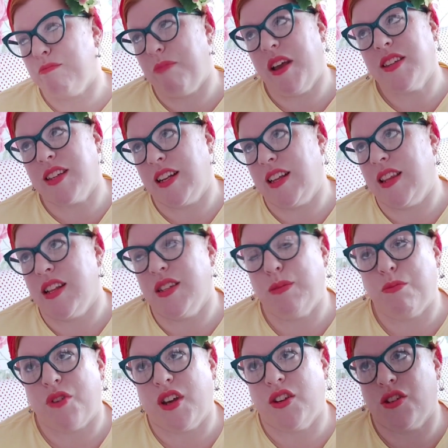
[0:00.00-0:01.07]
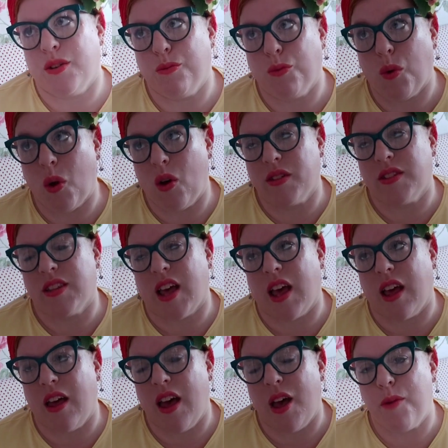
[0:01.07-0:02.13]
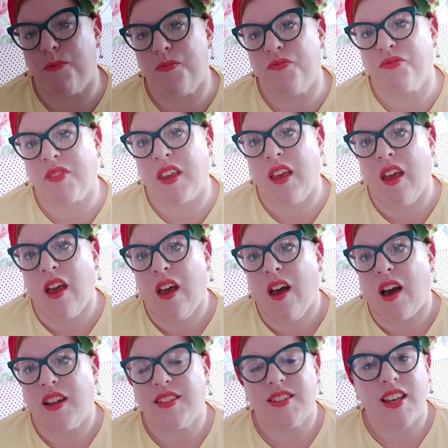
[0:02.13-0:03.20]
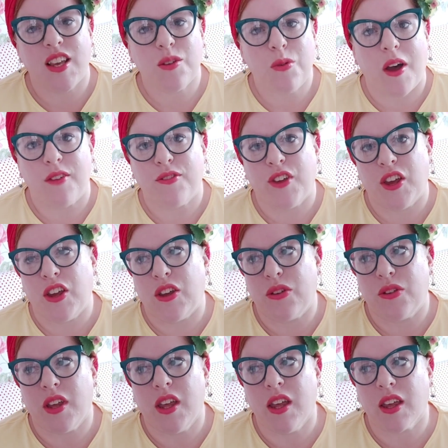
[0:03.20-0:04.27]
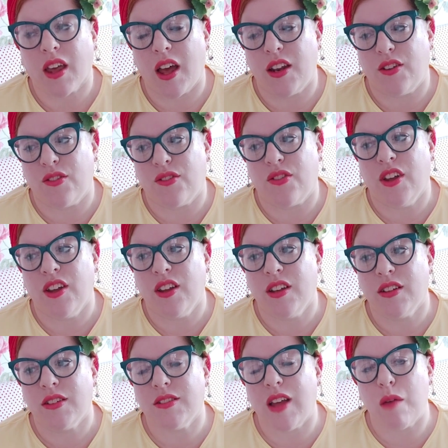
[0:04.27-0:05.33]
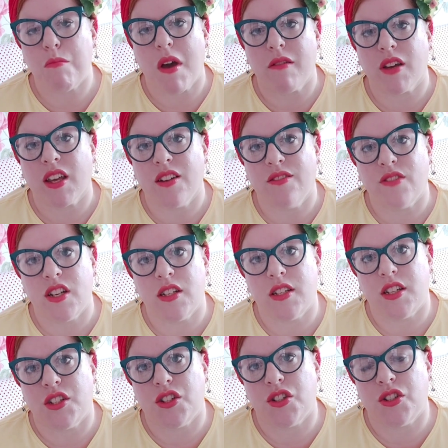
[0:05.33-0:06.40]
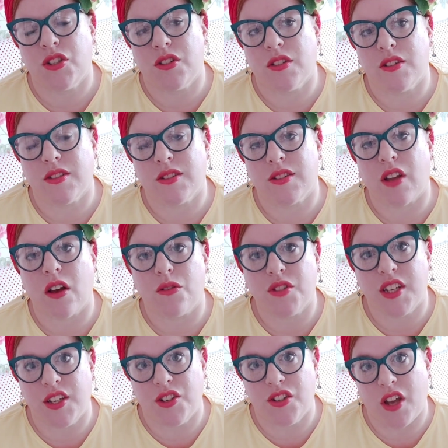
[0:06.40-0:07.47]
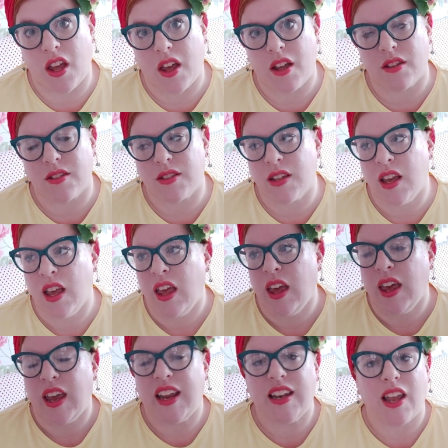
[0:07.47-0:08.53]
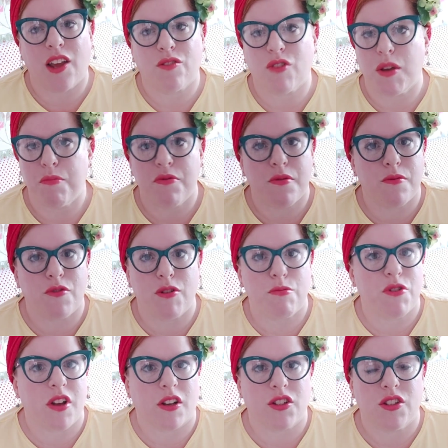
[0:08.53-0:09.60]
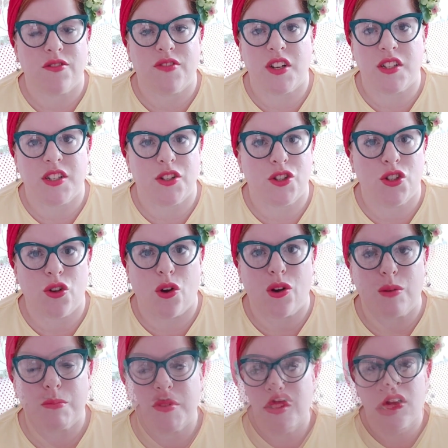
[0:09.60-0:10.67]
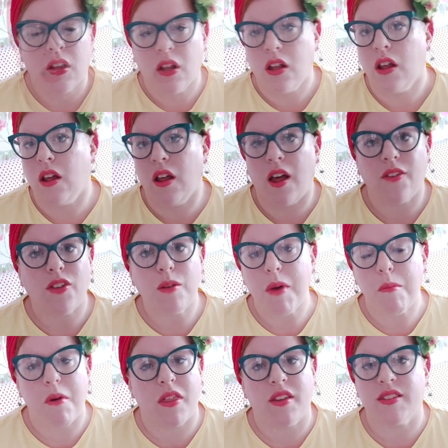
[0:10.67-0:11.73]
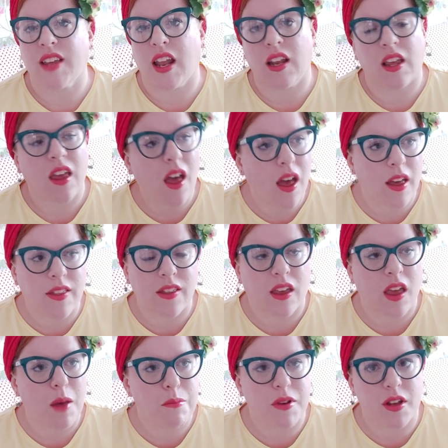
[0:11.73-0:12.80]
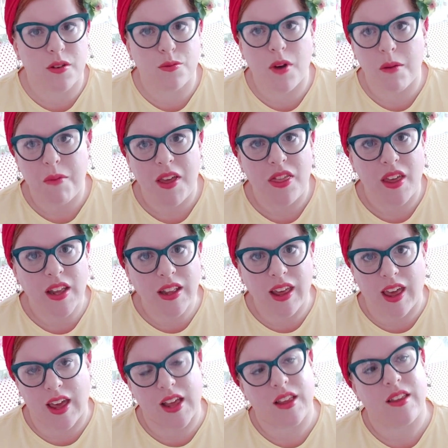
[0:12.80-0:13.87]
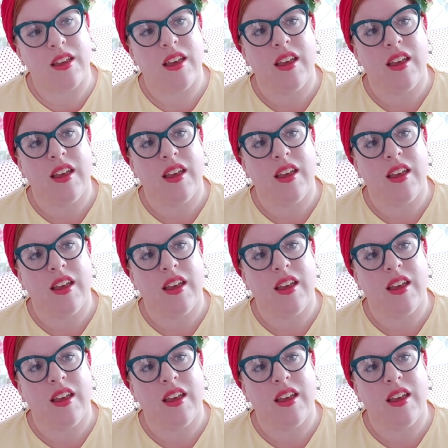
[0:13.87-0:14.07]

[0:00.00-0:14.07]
Basically the inspiration was that I'd seen quite a few kind of American vintage style t-shirts in like reproduction vintage shops. I thought, I've got my Brother Scan and Cut in the cupboard, what am I thinking?